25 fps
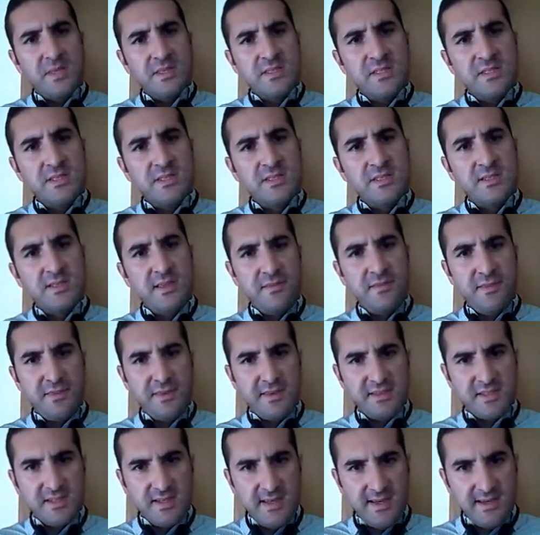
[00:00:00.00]

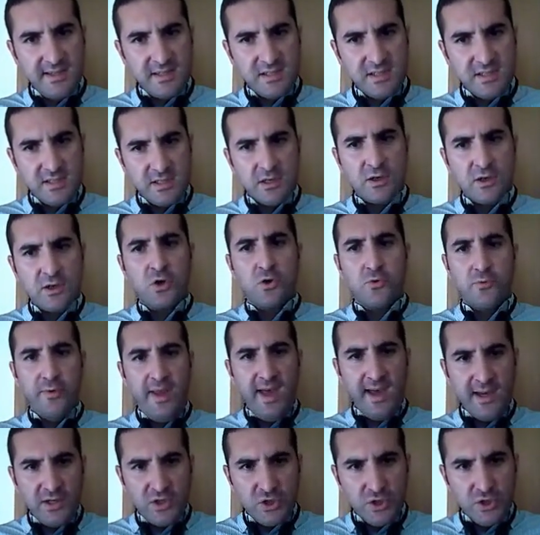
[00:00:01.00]
synthesis,
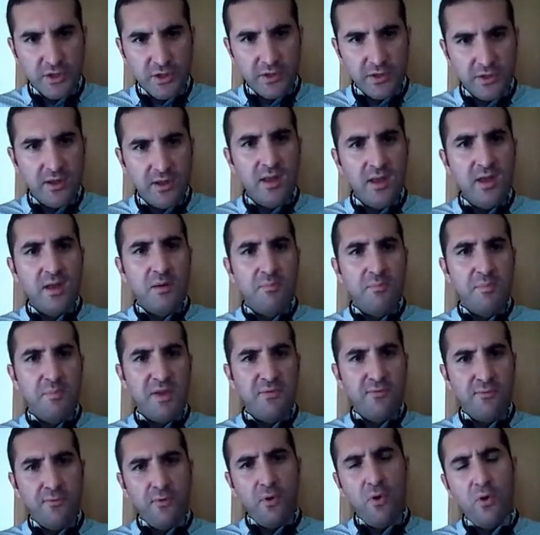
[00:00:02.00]
creation,
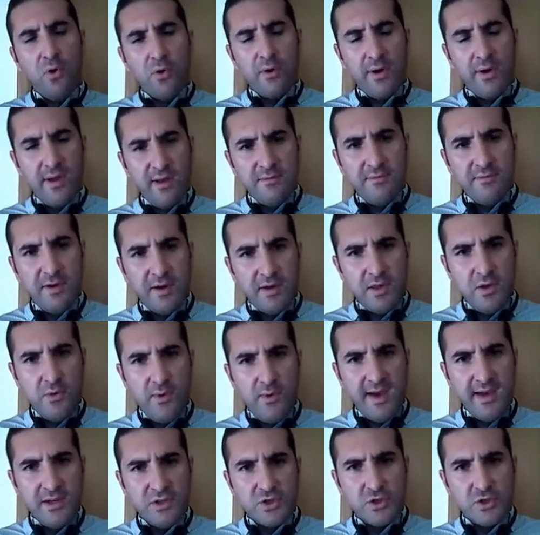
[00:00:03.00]
before
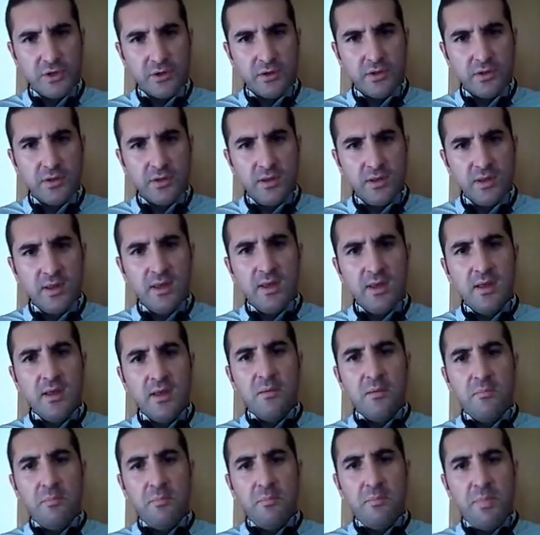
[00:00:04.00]
evaluation,
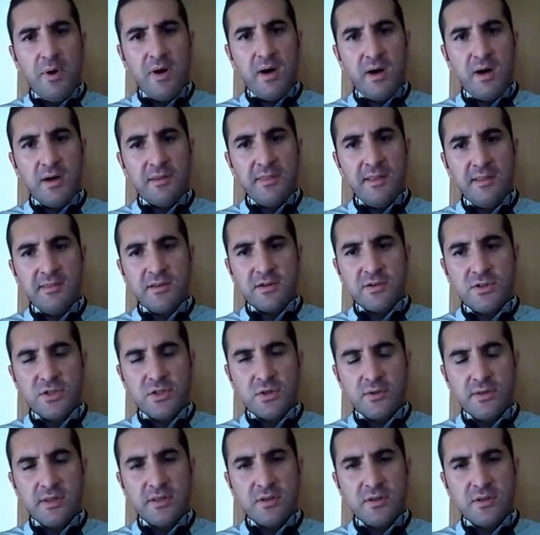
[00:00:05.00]
but
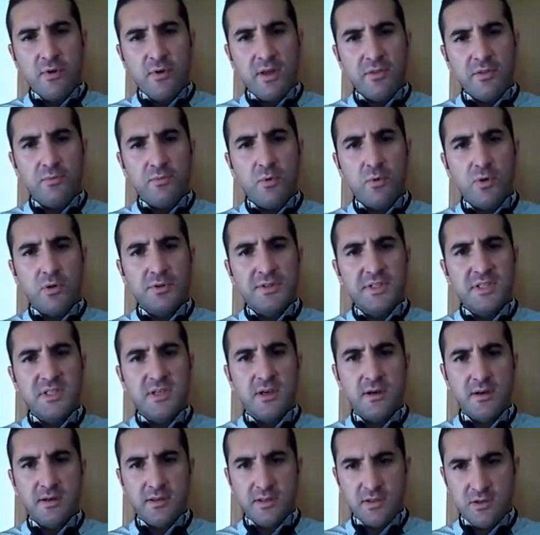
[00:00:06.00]
Anderson and Krathwohl
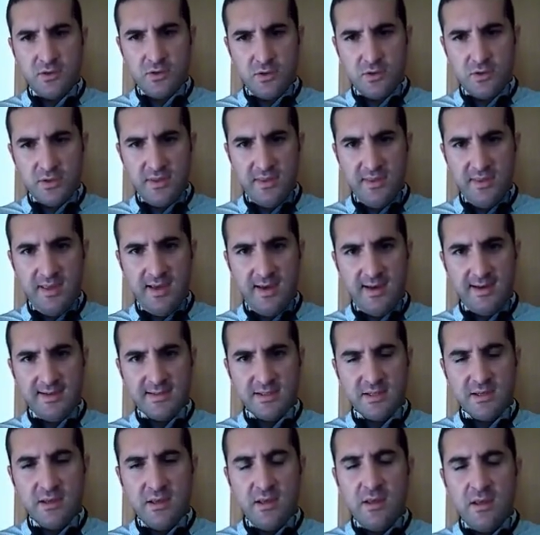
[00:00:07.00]
decided
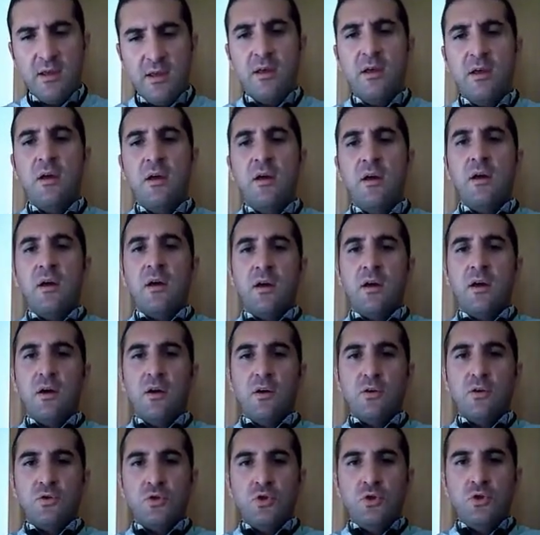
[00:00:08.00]
that
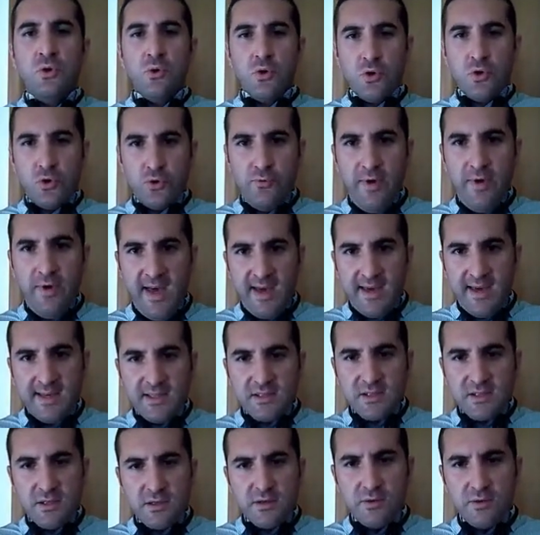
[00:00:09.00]
to
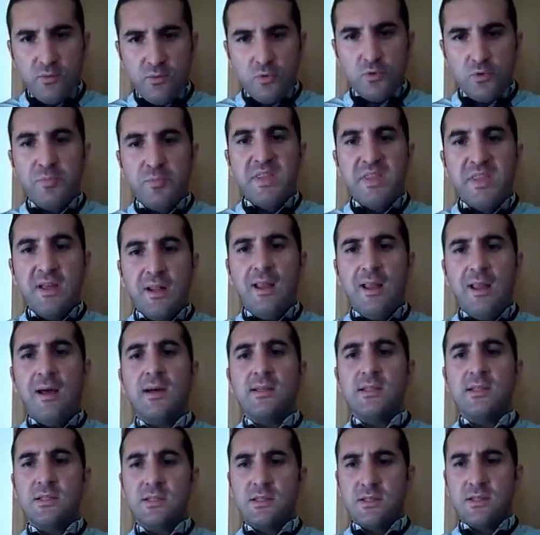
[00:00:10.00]
create would be the
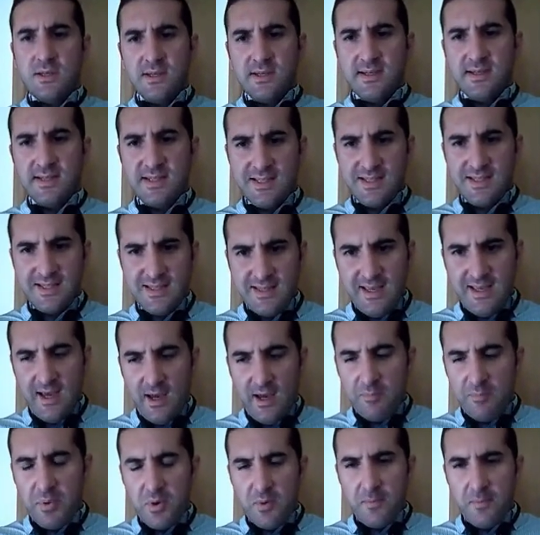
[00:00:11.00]
last
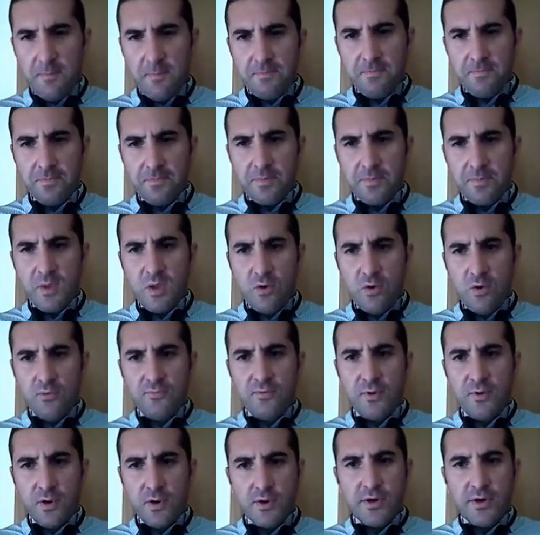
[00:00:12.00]
step
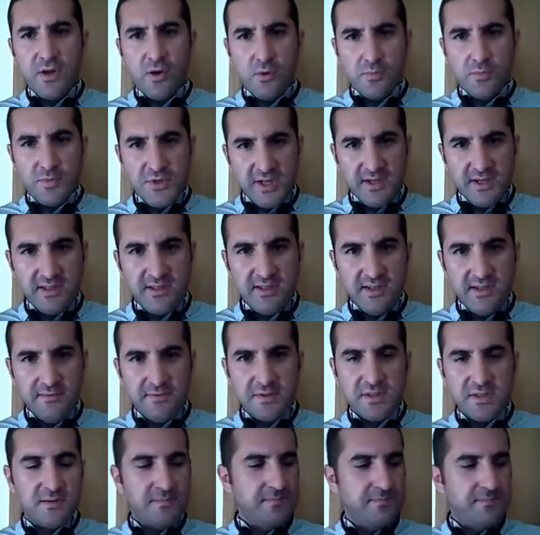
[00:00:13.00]
of learning
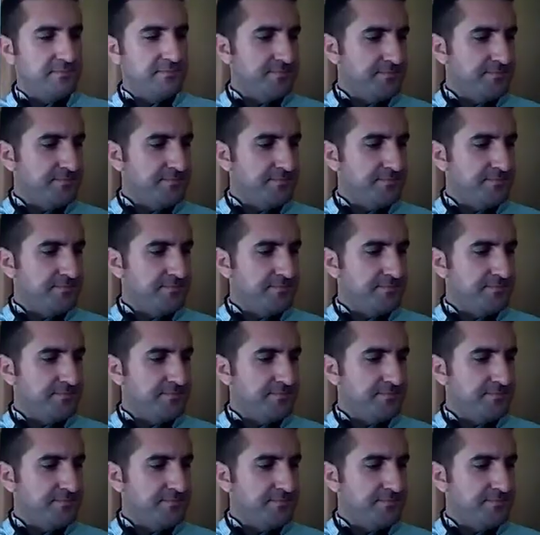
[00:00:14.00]
objectives.